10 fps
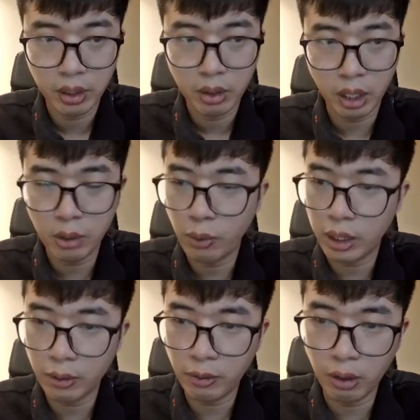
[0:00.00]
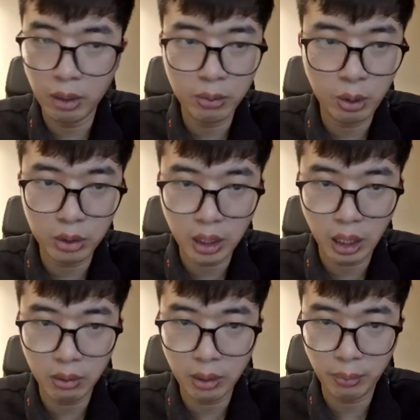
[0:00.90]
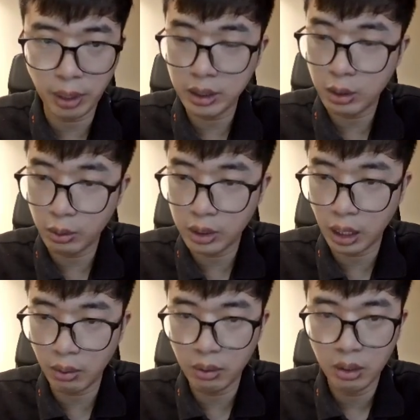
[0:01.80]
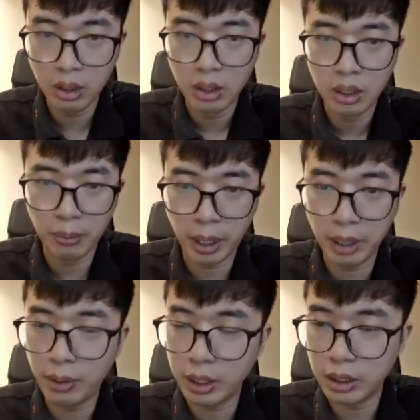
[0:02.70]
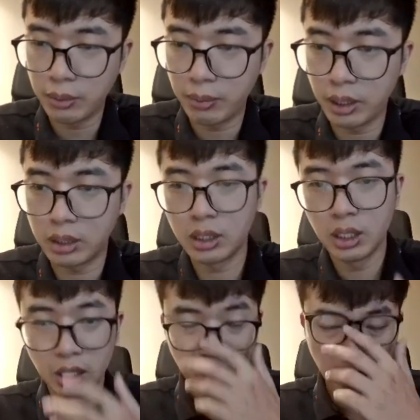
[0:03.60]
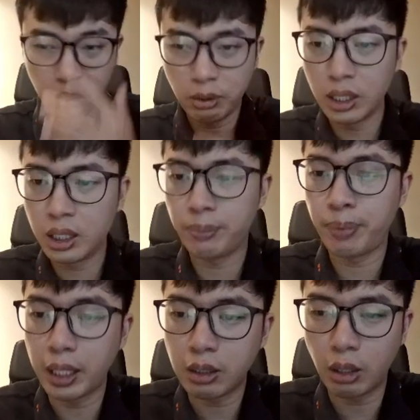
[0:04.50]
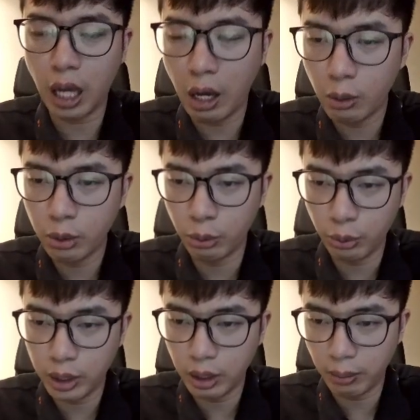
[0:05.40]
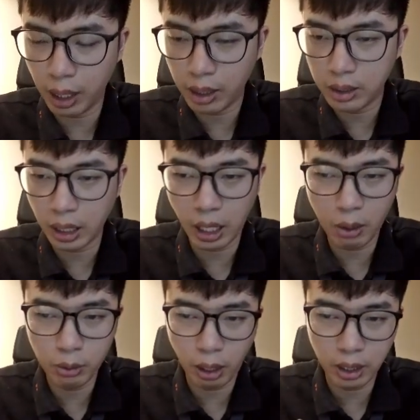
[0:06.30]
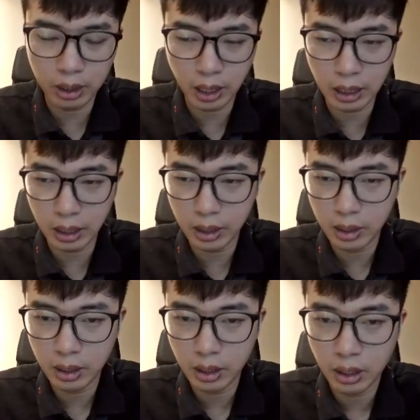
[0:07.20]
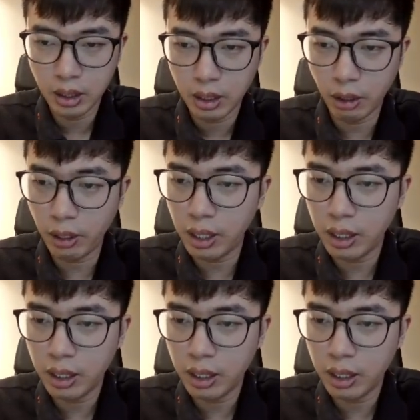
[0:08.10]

And when the volume goes down, the price goes down, the buying pressure diminish. It really depends on how you read the markets and how you understand it. Alright?